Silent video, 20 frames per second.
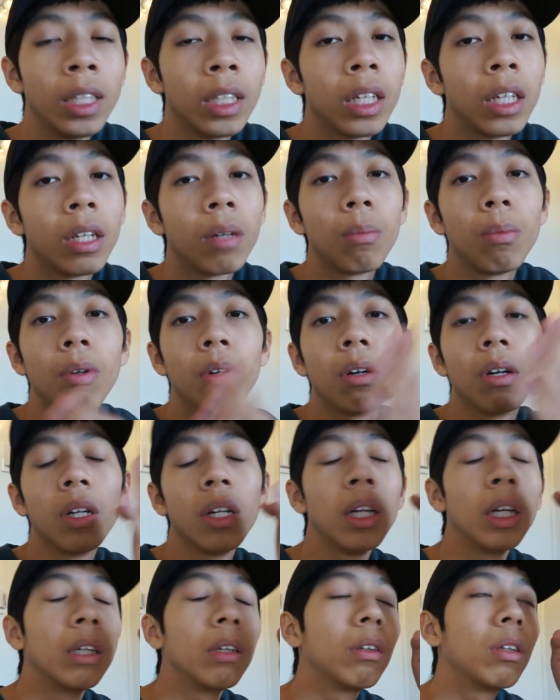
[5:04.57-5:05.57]
camera
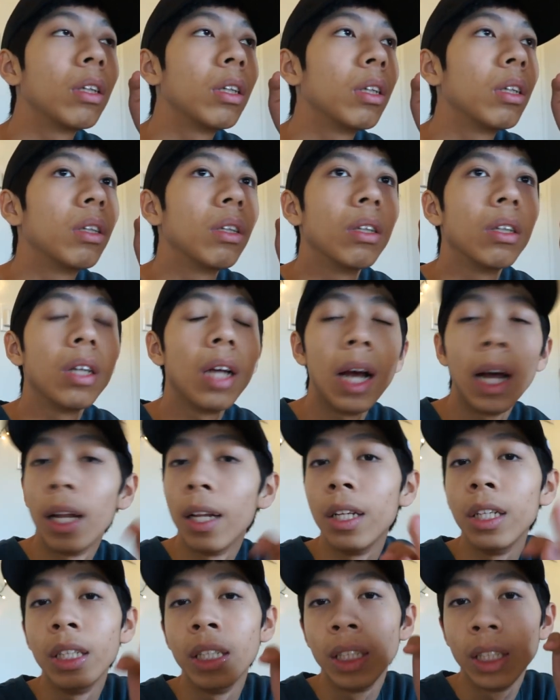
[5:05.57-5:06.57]
like at
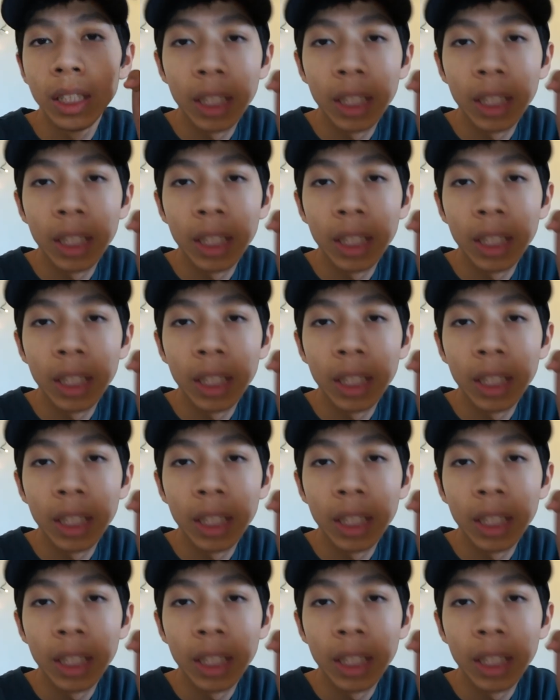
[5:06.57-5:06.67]
least